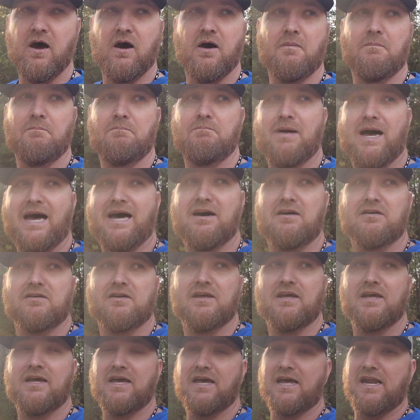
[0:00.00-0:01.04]

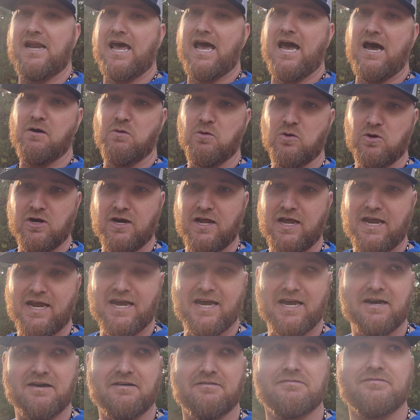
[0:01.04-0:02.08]
about an hour and a
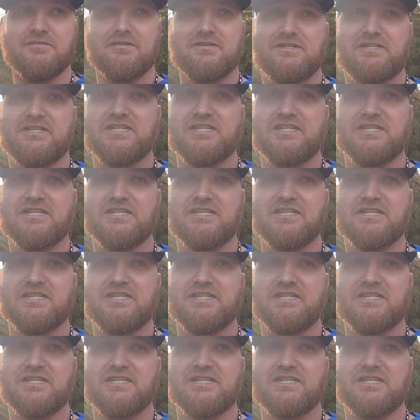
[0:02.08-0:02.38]
half